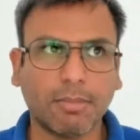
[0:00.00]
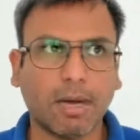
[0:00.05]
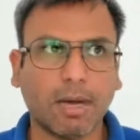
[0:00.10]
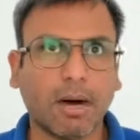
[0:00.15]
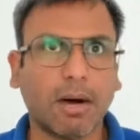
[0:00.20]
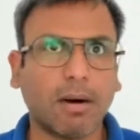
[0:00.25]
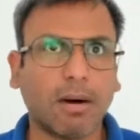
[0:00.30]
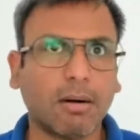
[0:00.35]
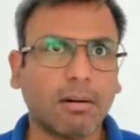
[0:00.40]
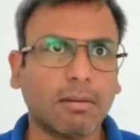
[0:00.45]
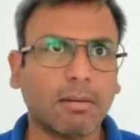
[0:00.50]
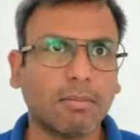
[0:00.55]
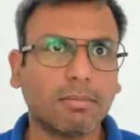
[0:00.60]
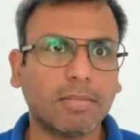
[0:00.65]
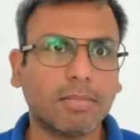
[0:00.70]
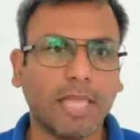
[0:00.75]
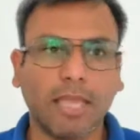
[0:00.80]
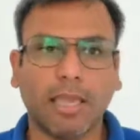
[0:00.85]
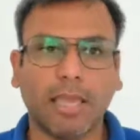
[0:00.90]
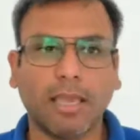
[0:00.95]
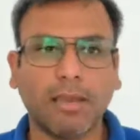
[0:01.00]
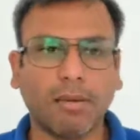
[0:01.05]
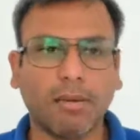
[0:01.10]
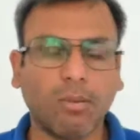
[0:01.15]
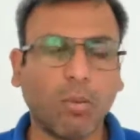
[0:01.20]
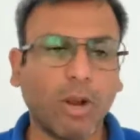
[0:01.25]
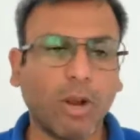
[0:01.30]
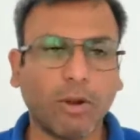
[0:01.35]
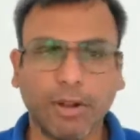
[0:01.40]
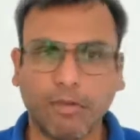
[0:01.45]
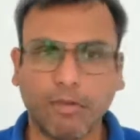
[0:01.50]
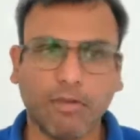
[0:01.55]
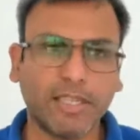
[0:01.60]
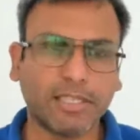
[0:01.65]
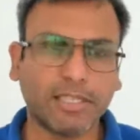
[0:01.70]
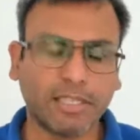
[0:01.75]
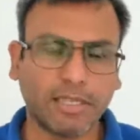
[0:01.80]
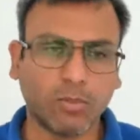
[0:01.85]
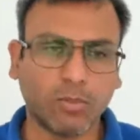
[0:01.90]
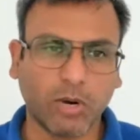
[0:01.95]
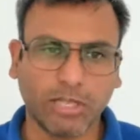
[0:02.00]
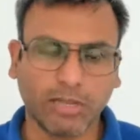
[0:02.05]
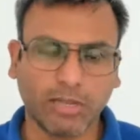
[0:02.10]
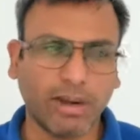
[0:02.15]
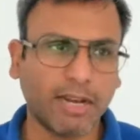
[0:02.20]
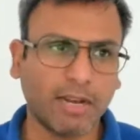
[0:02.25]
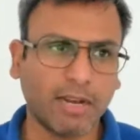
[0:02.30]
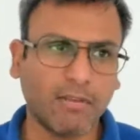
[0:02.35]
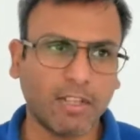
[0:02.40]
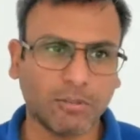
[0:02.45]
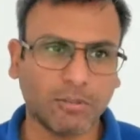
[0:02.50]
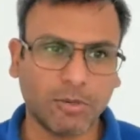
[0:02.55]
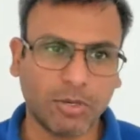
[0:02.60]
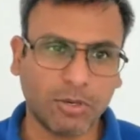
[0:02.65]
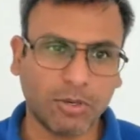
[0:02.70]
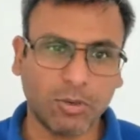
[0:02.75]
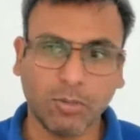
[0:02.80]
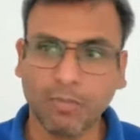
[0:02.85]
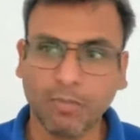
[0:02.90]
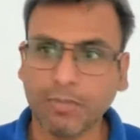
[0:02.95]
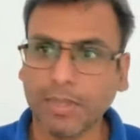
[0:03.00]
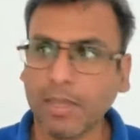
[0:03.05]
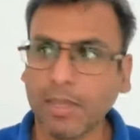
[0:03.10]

are thinking where to invest it. What is the right investment to do?